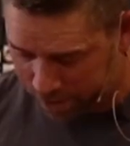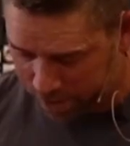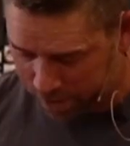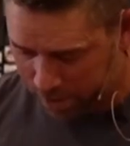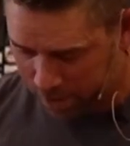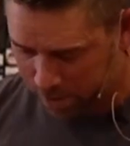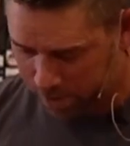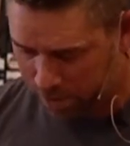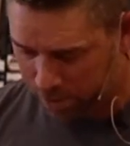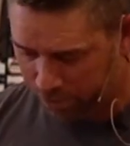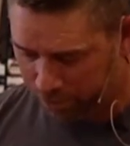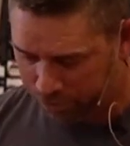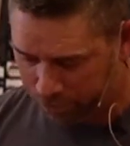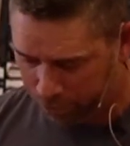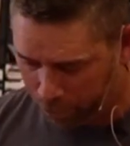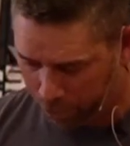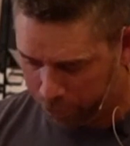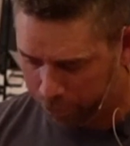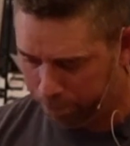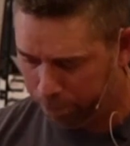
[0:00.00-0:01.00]
since the
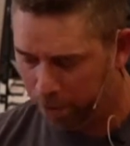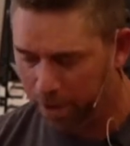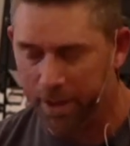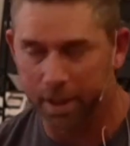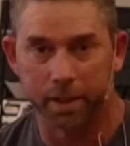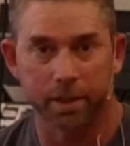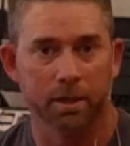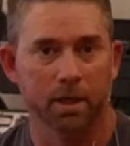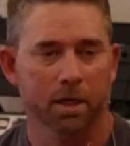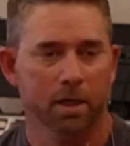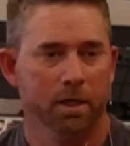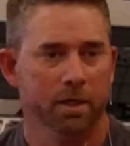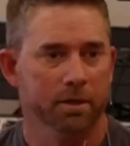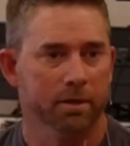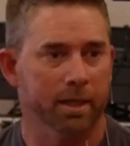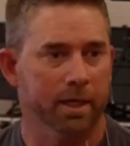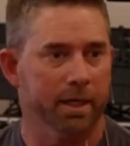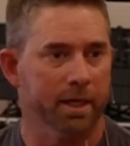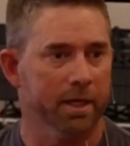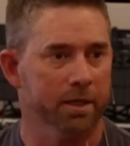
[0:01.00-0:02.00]
fourth plague,
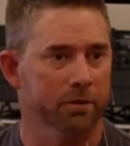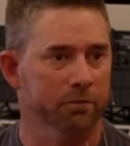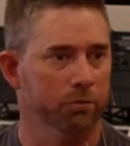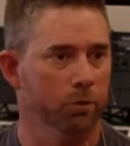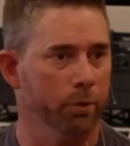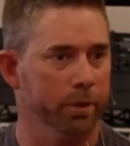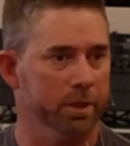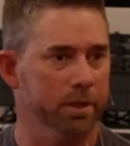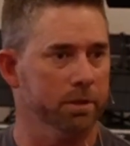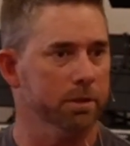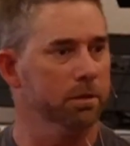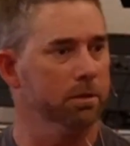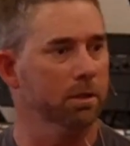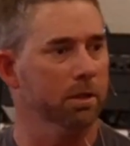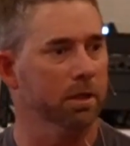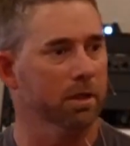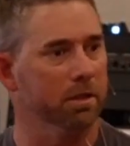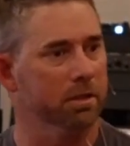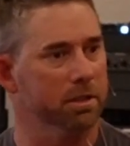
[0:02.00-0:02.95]
they had avoided uh,